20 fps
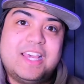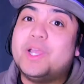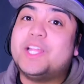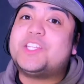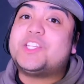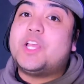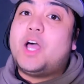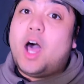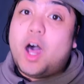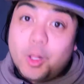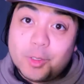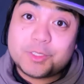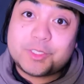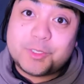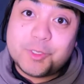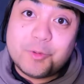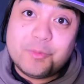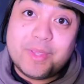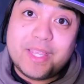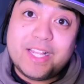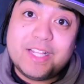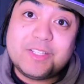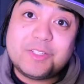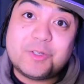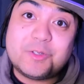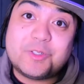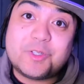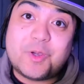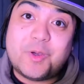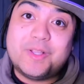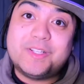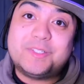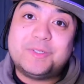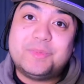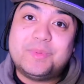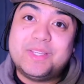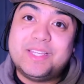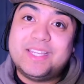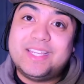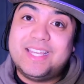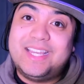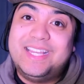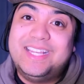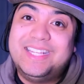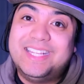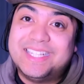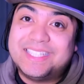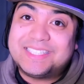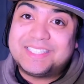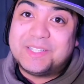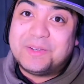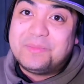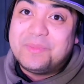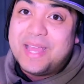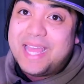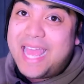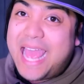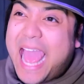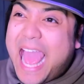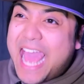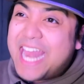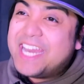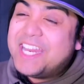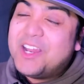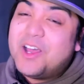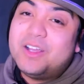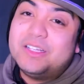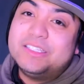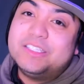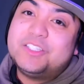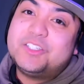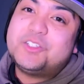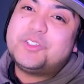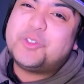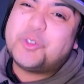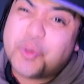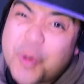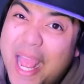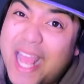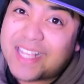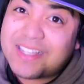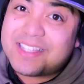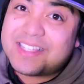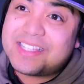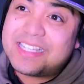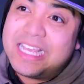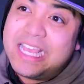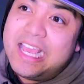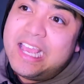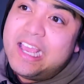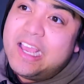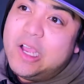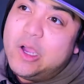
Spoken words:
which also means there's going to be some added on stress